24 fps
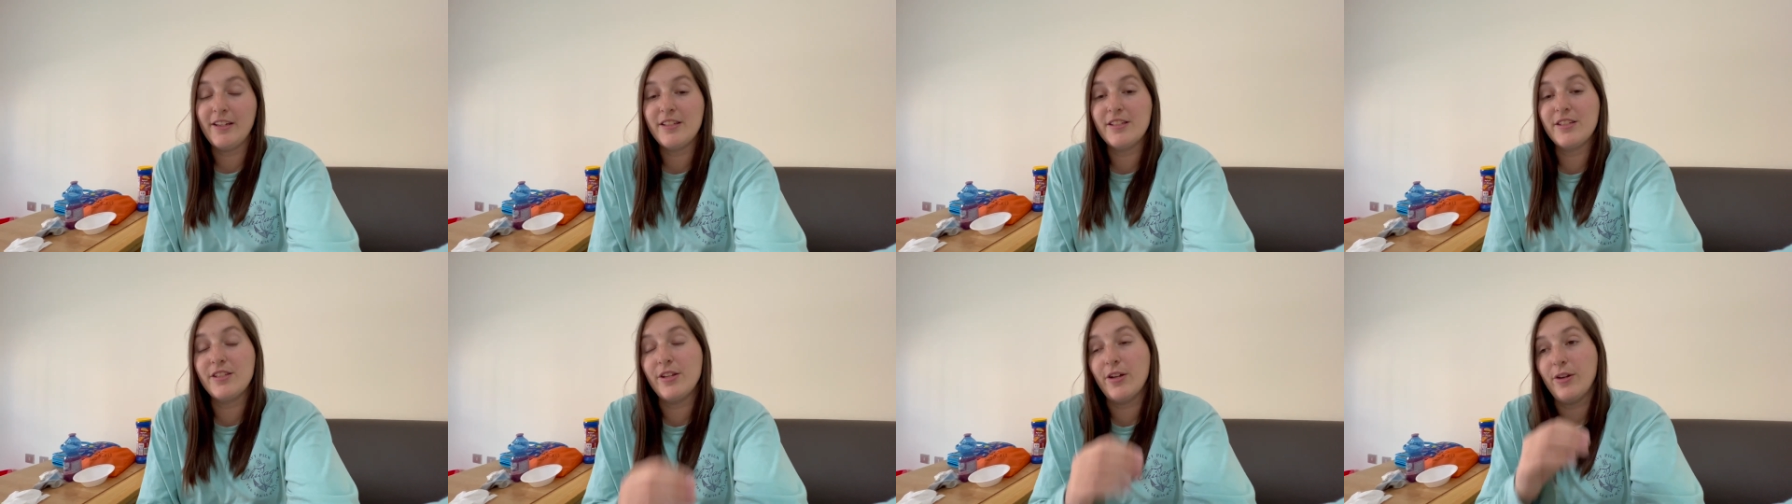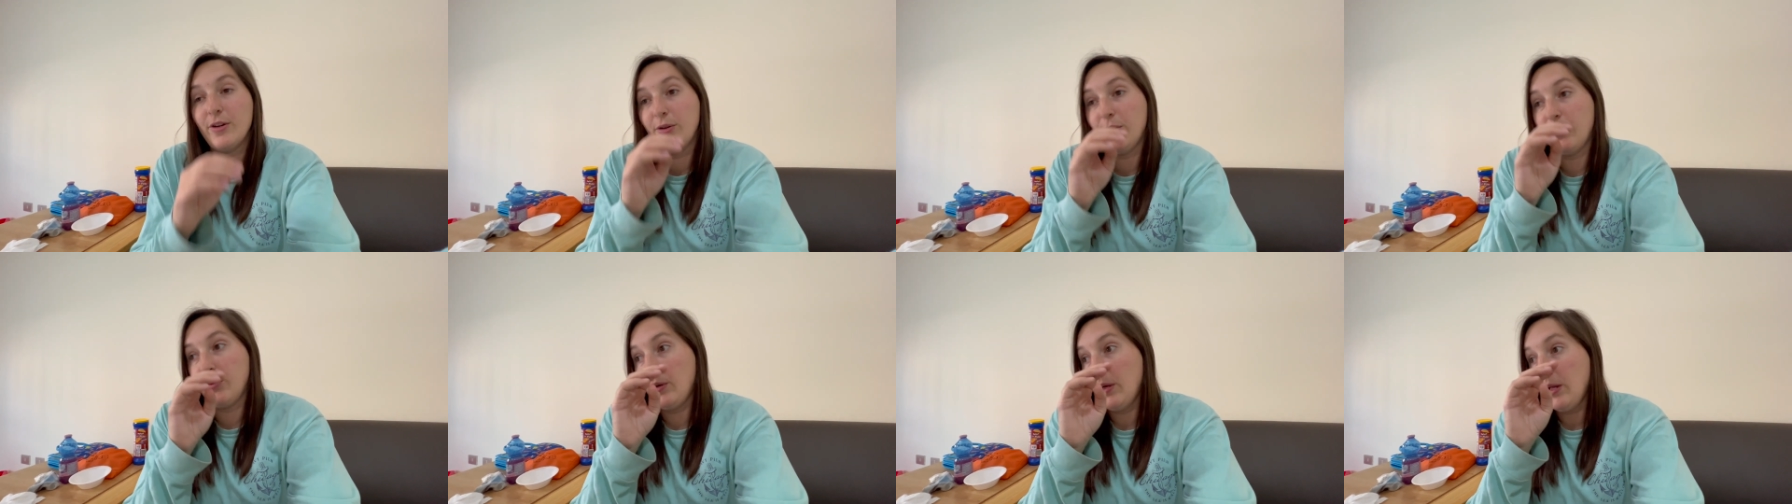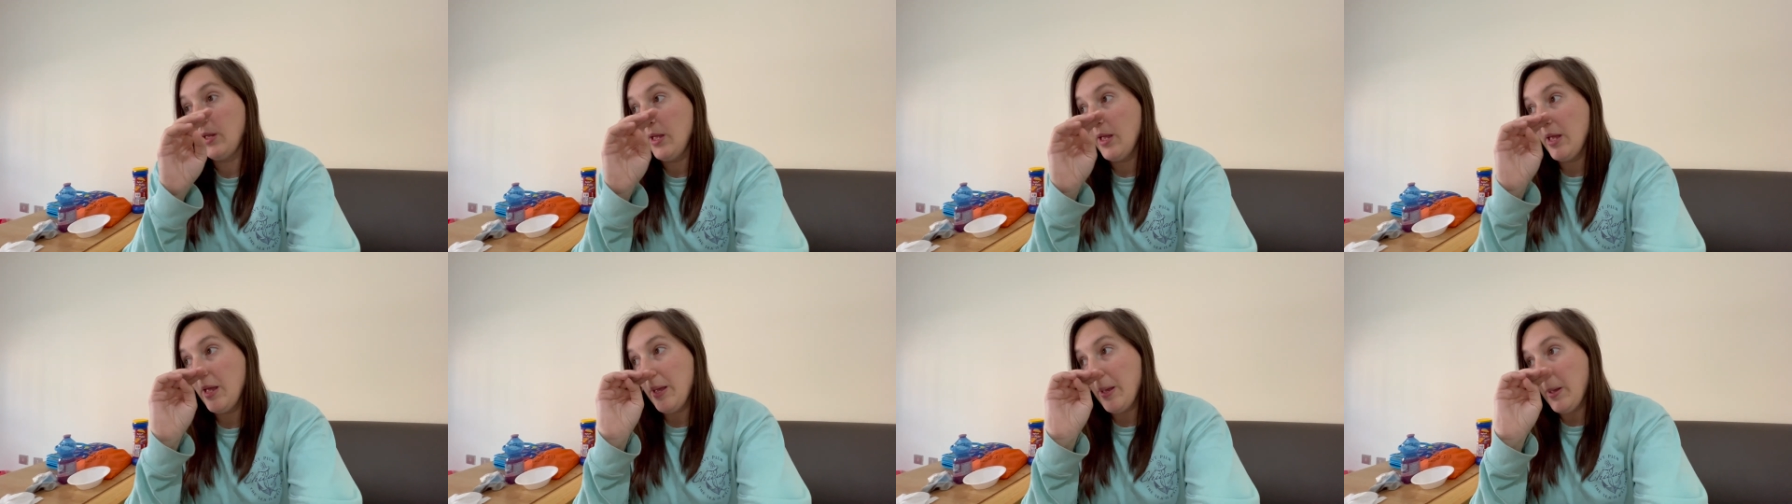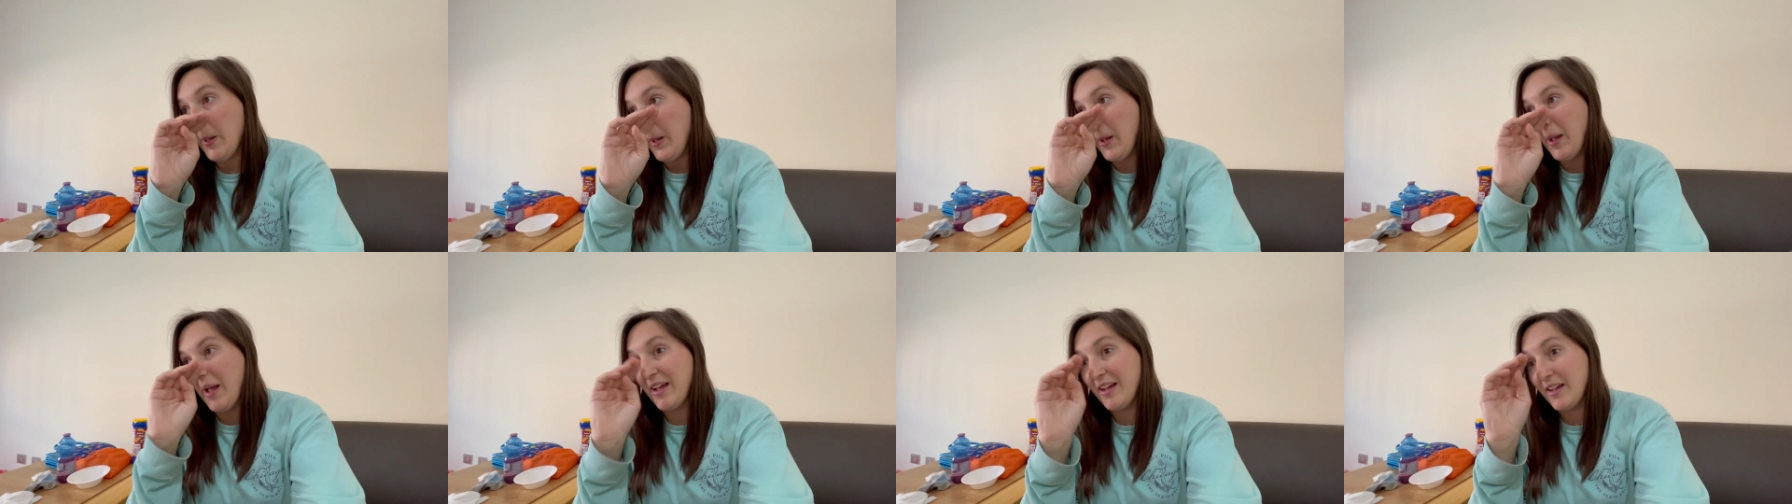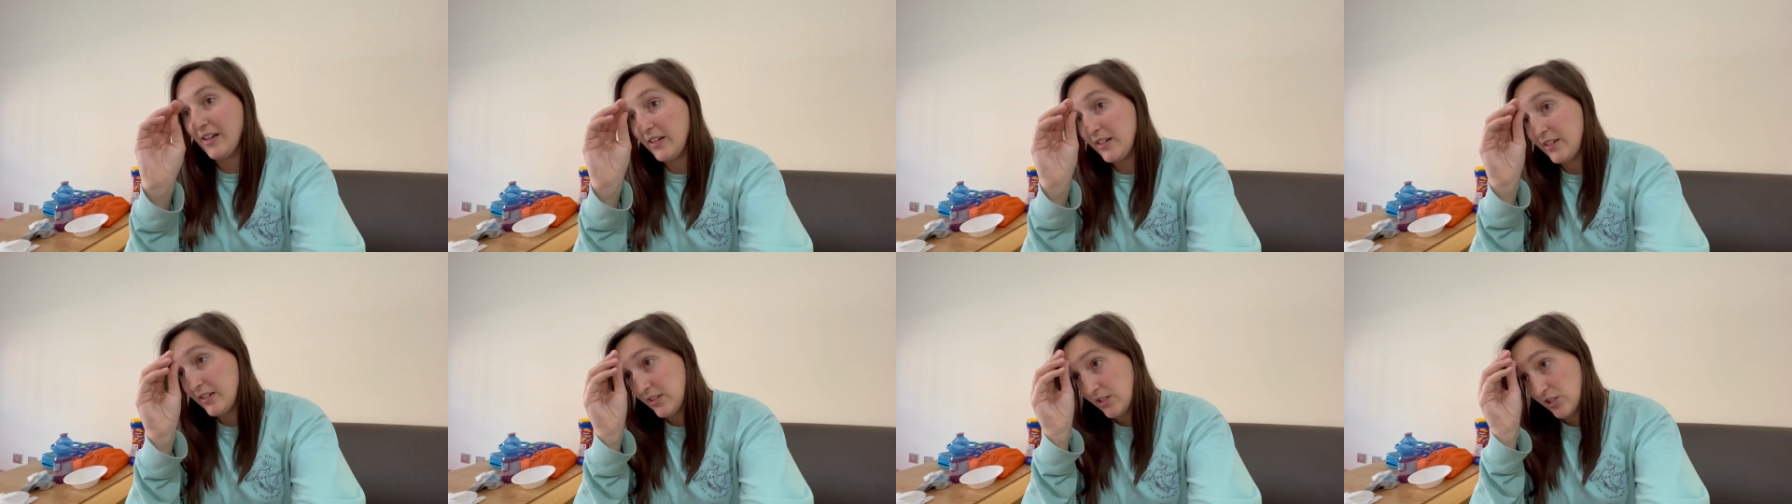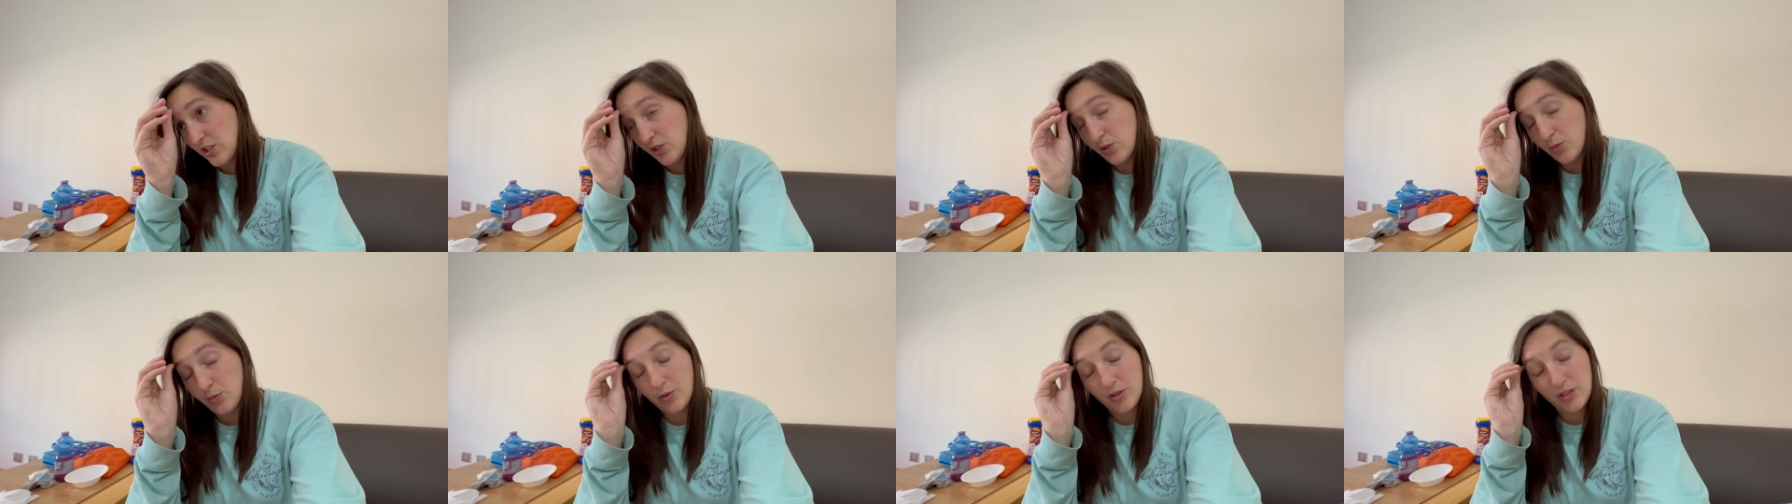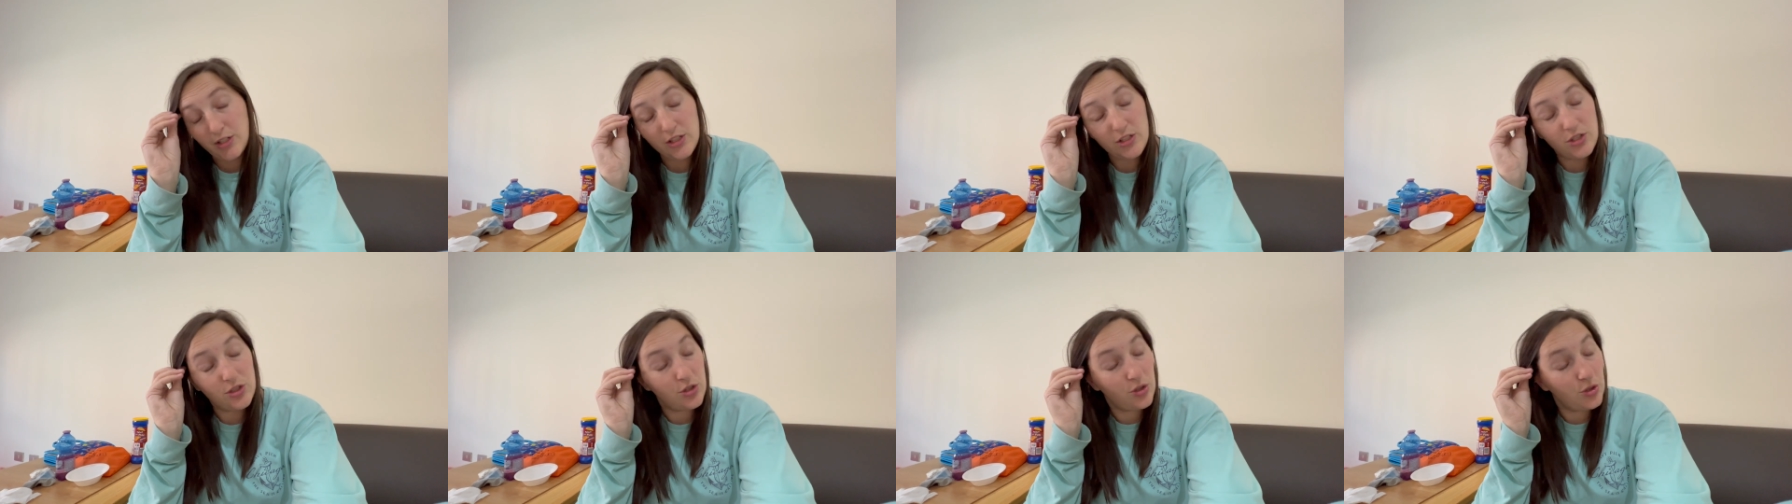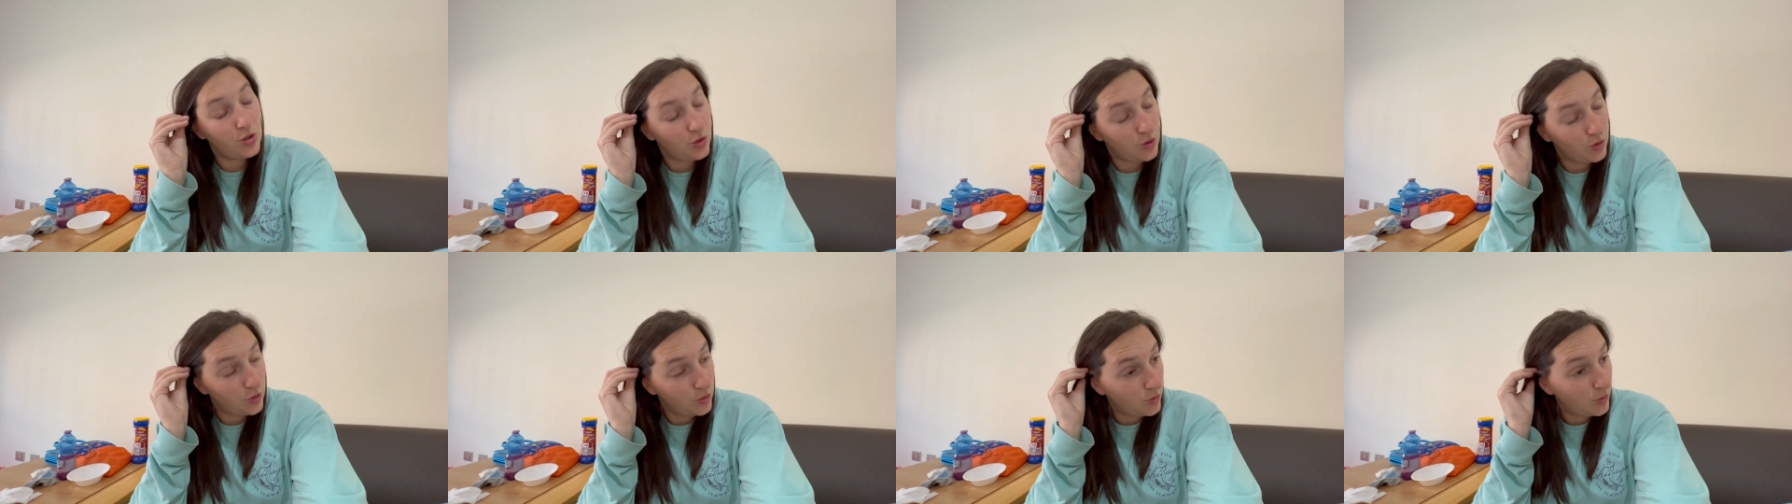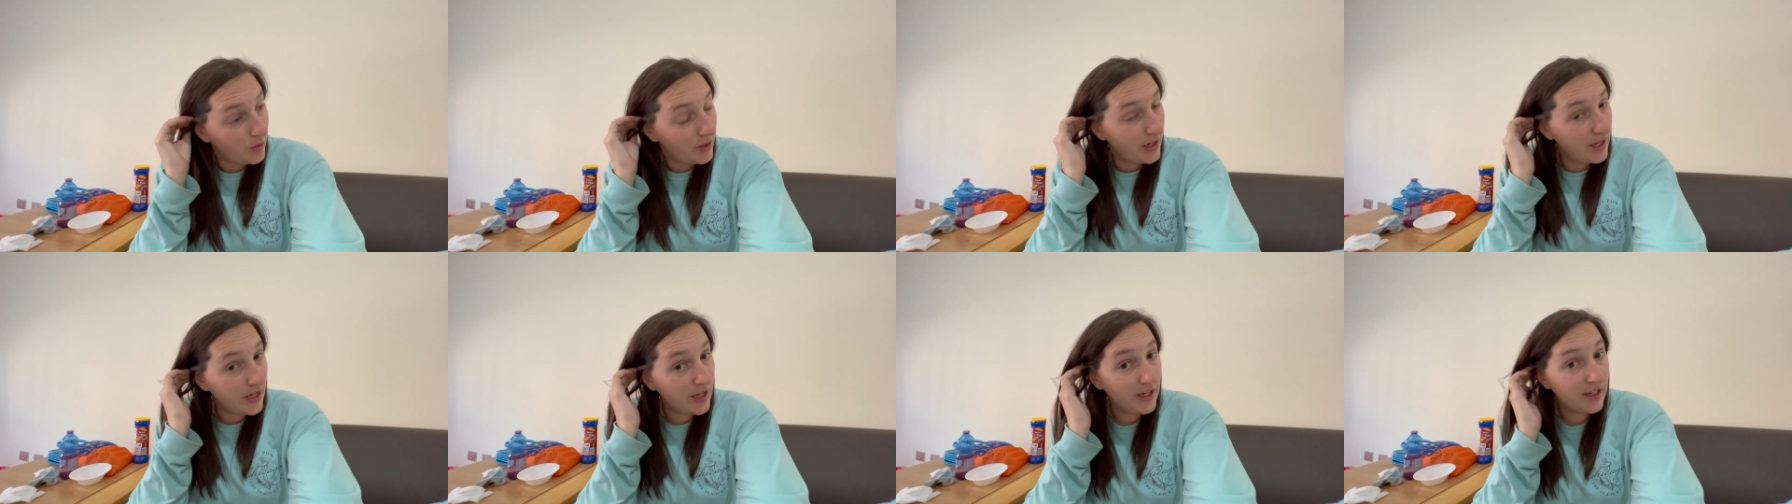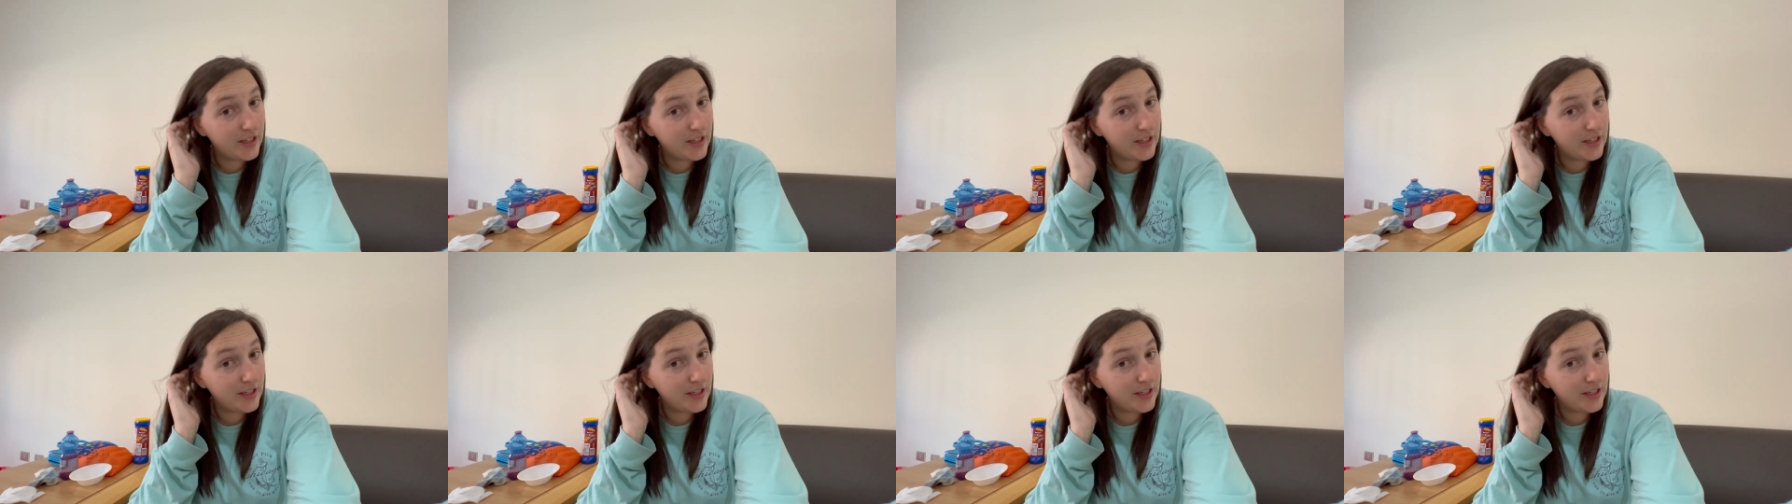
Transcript: So I just wanted to